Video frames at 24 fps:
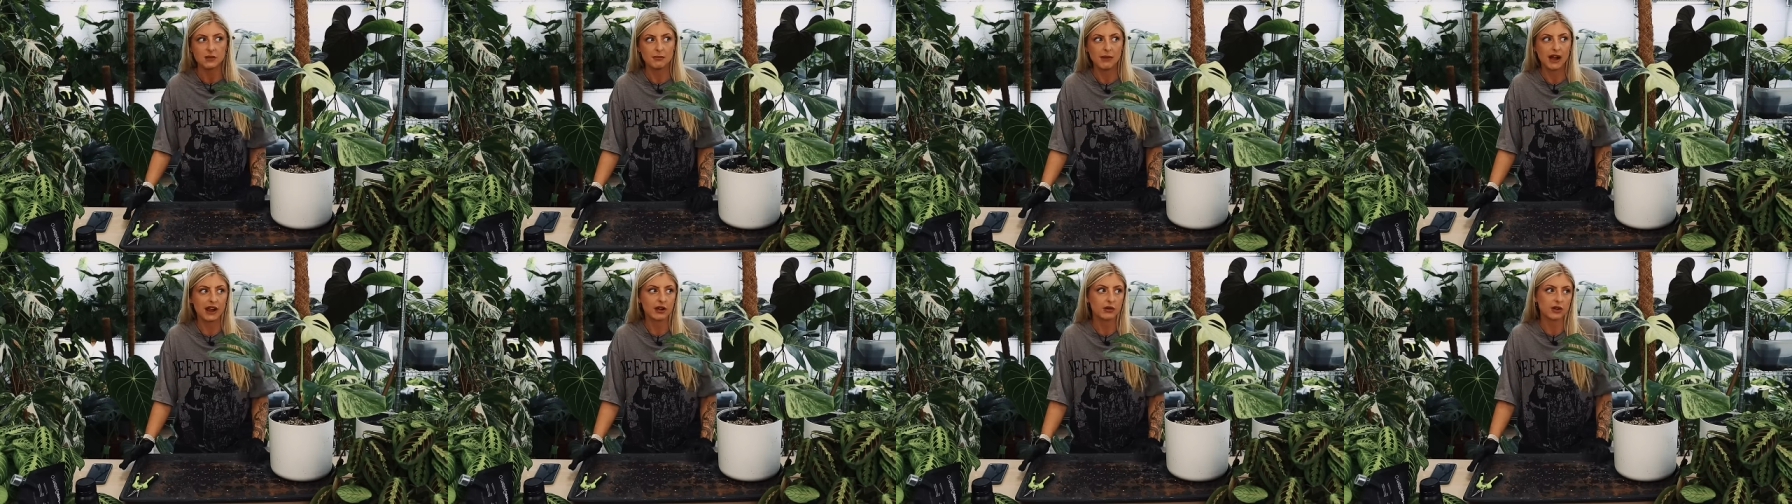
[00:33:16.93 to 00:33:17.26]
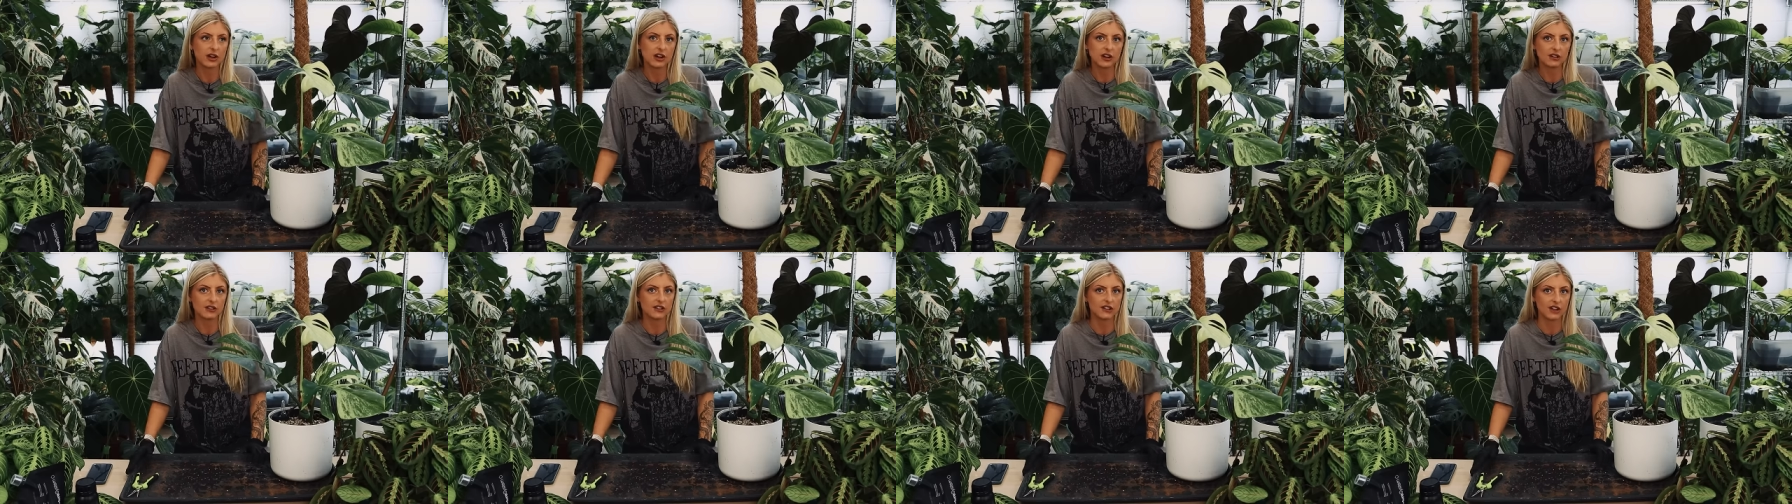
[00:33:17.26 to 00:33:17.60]
My
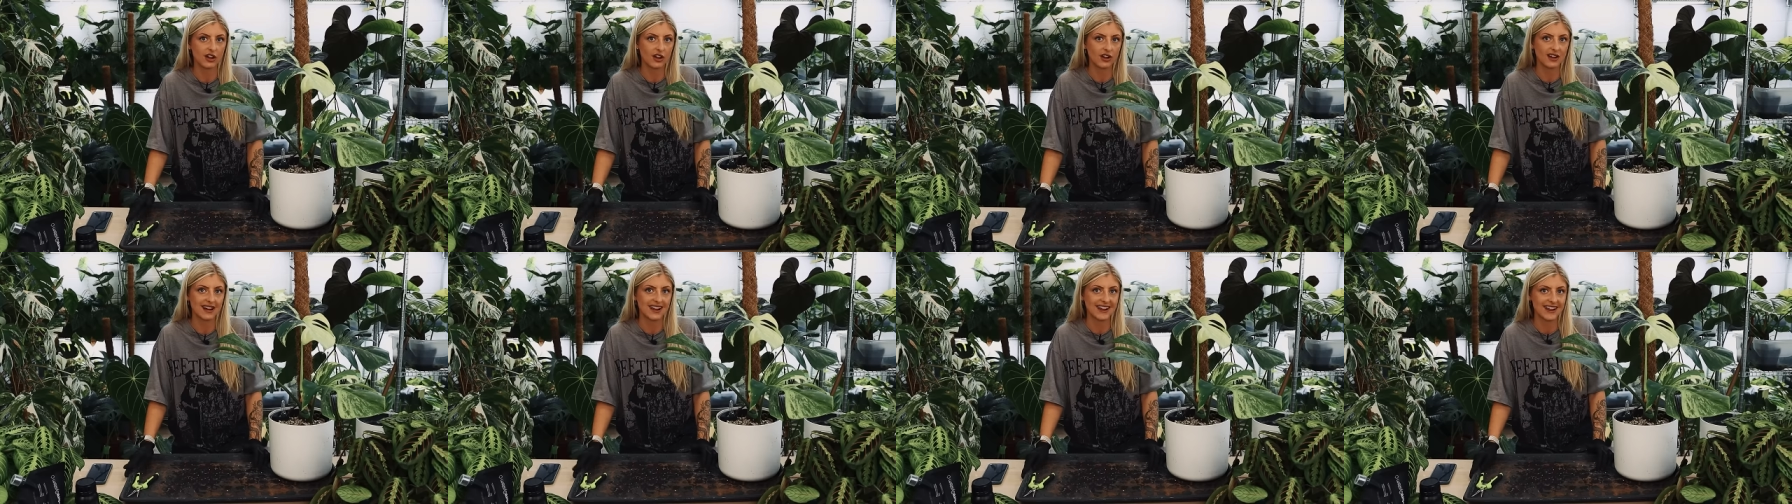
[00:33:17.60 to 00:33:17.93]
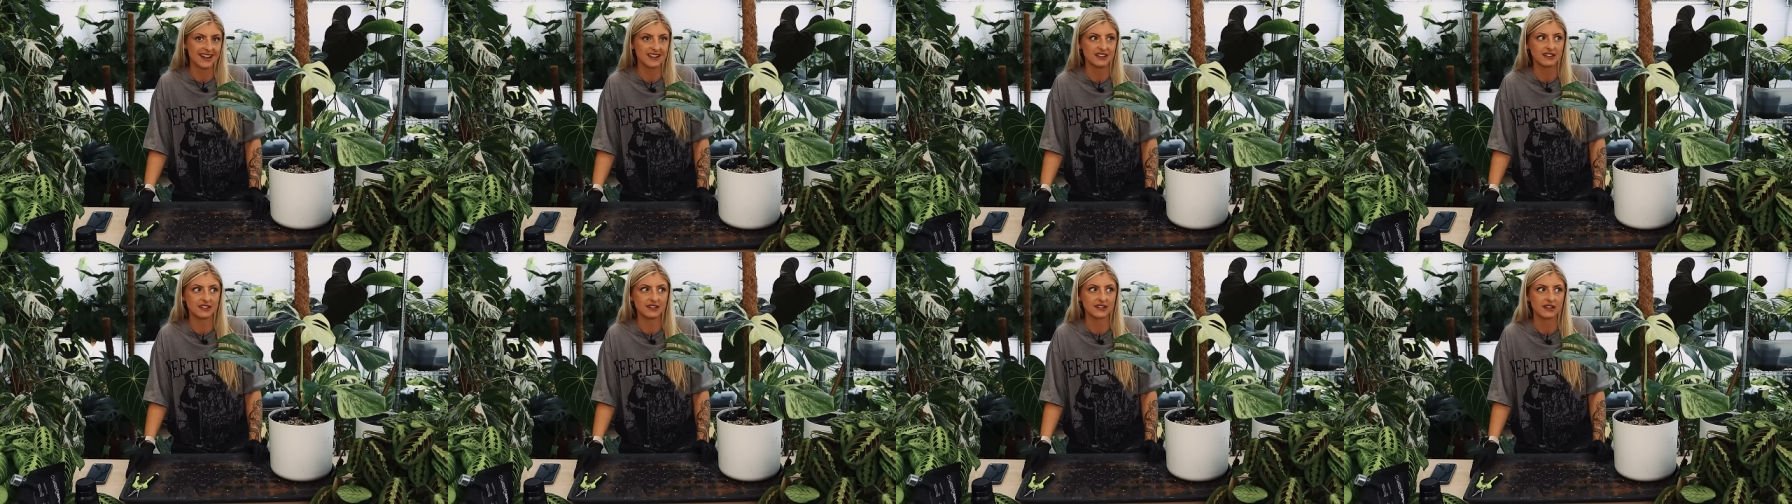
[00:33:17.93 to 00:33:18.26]
only concern
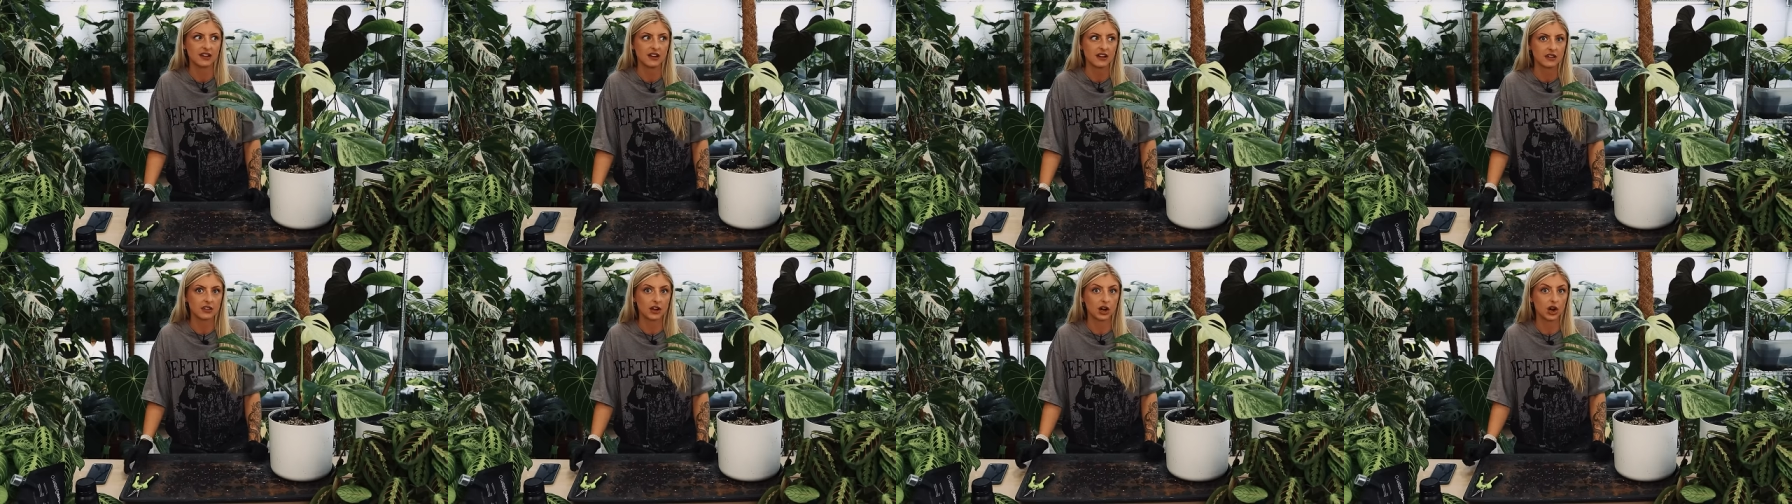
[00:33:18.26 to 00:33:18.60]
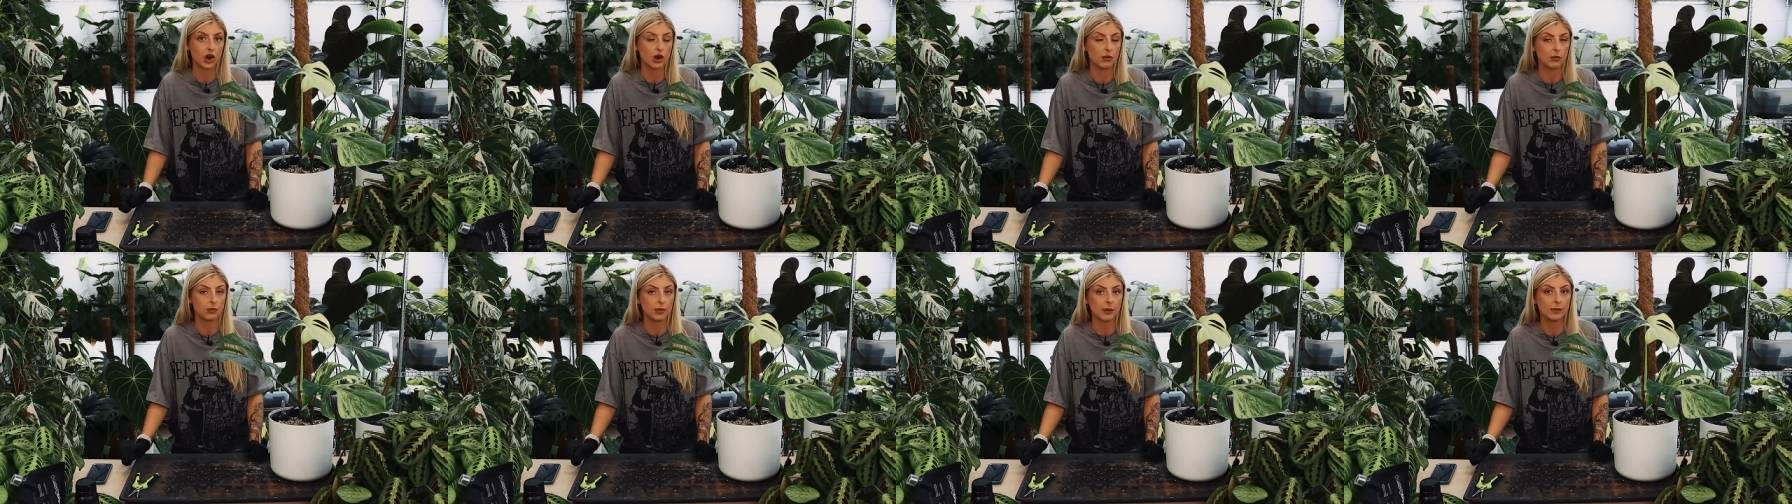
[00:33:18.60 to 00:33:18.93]
is that a
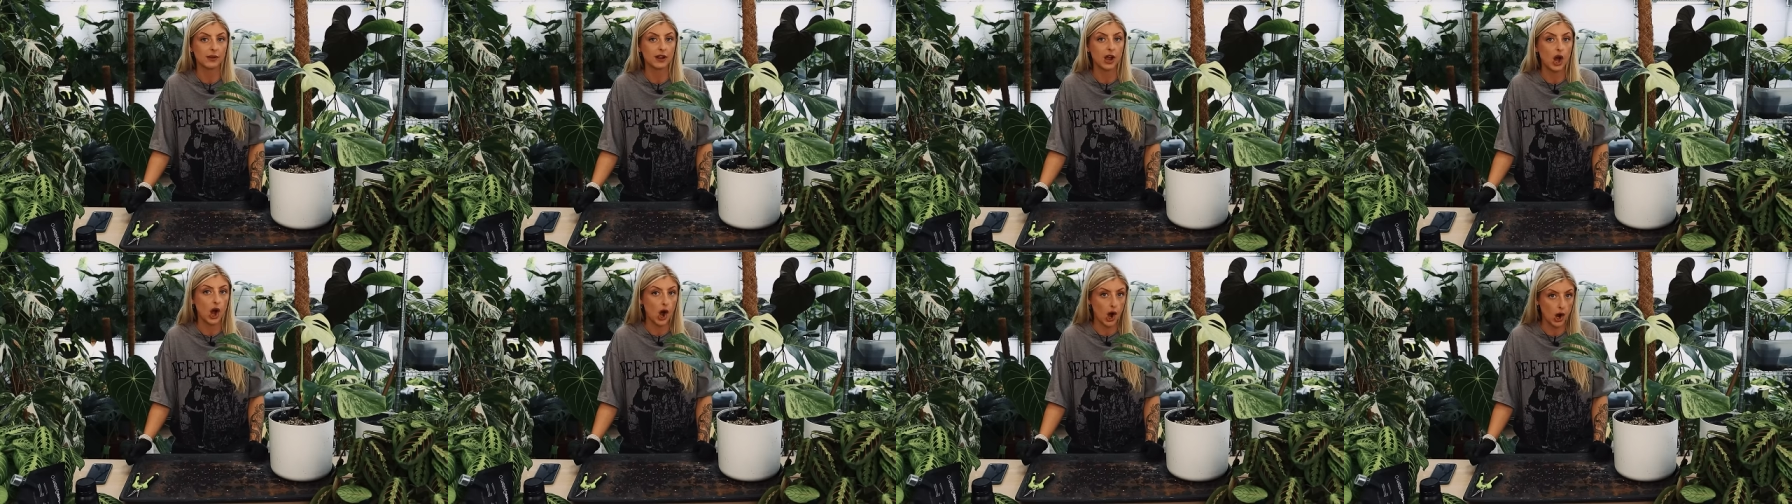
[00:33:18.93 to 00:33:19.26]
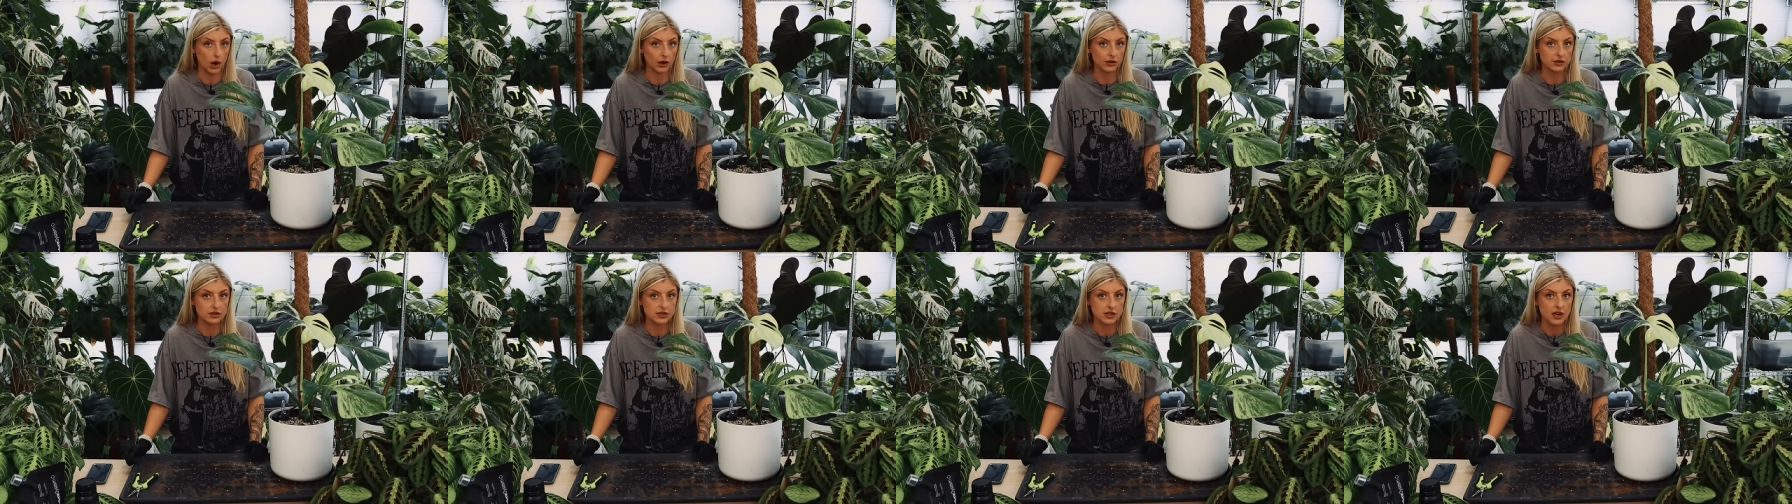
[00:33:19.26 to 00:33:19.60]
lot of people
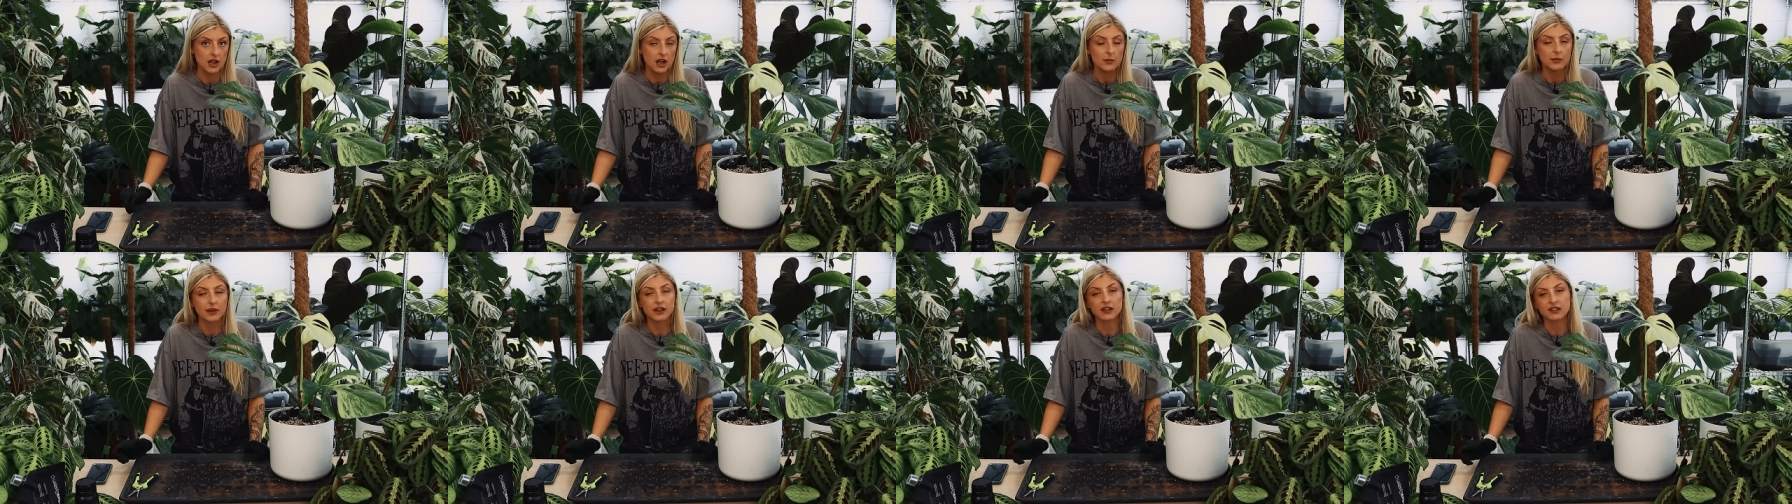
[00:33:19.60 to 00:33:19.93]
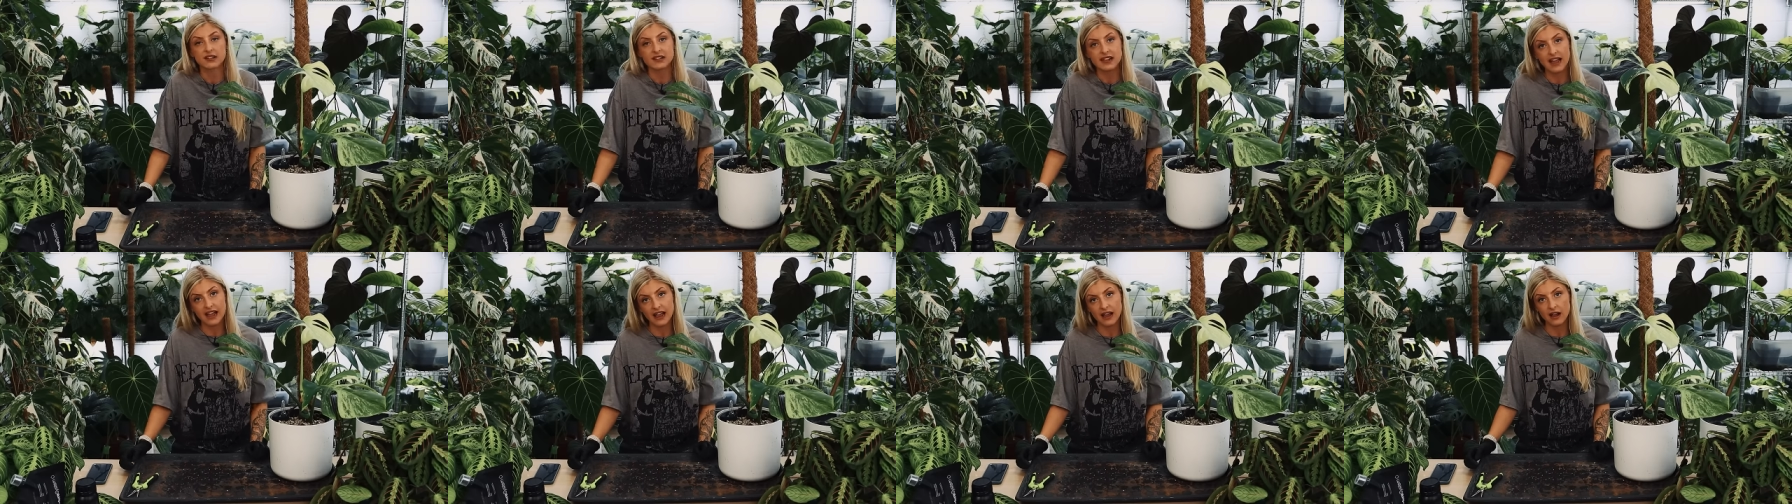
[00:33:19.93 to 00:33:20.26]
aren't
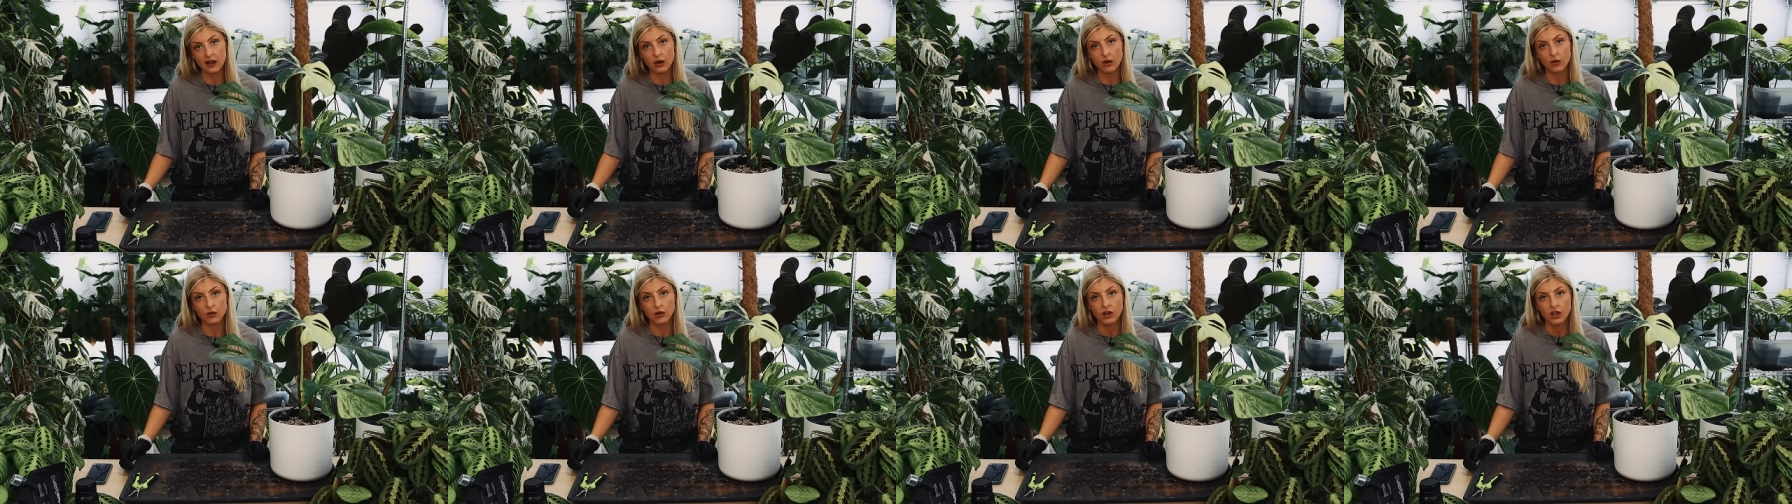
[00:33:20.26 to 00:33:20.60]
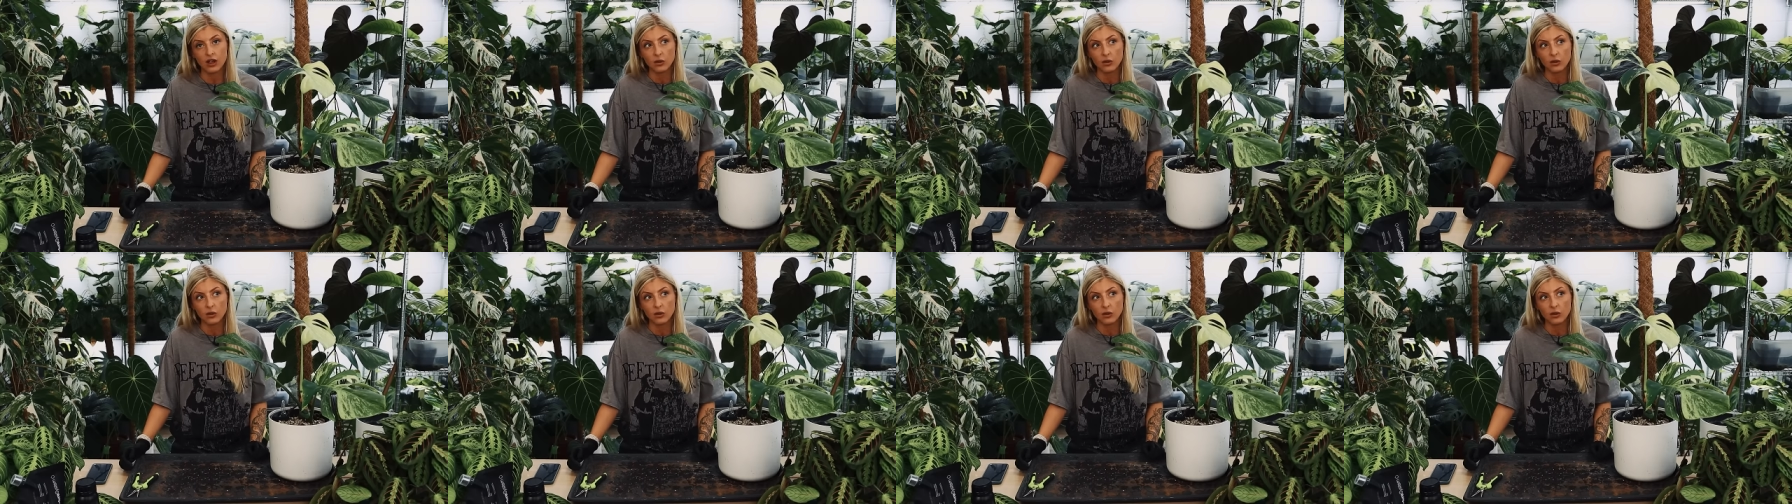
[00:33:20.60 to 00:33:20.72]
because now